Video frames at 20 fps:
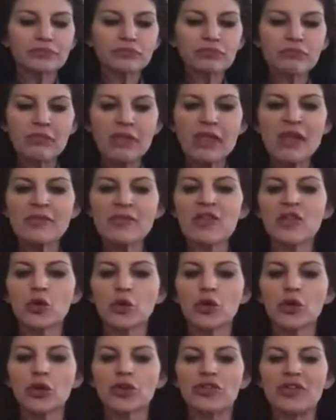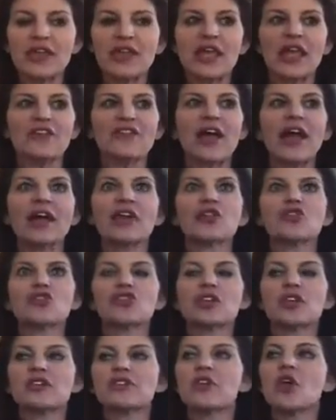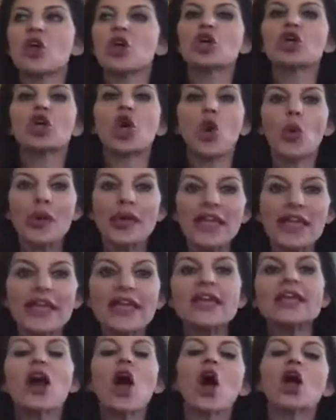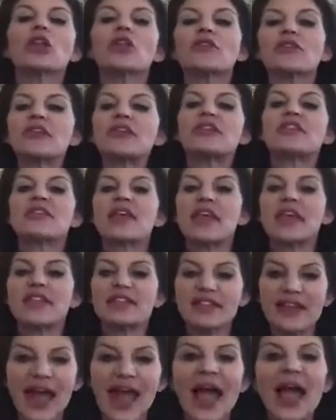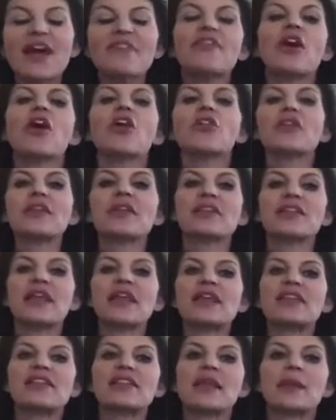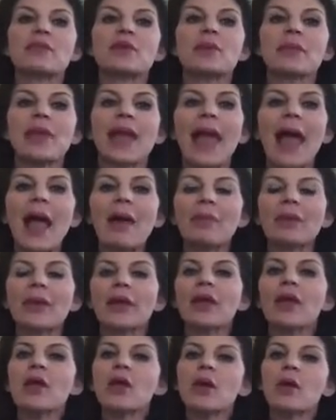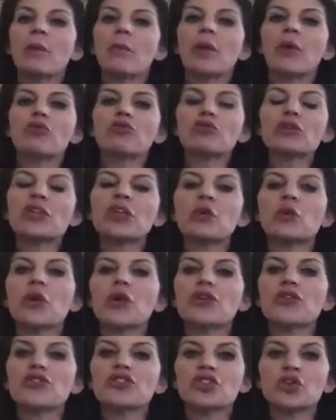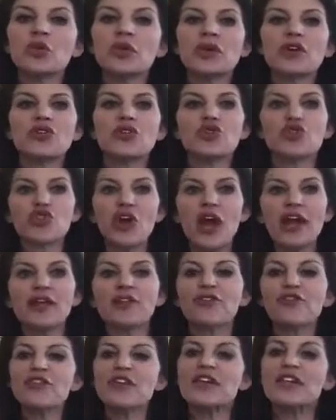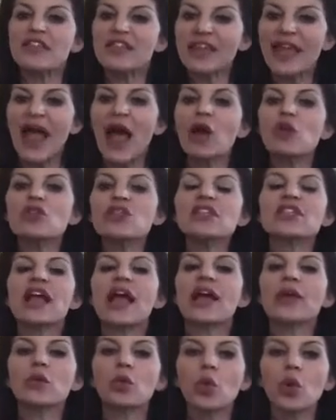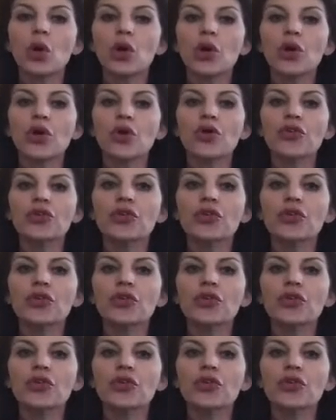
in this world, thinking, if I can just go and get all of these things and have all of these things, then I'm going to be happy. But really what you're doing is you're trying to fix the outside world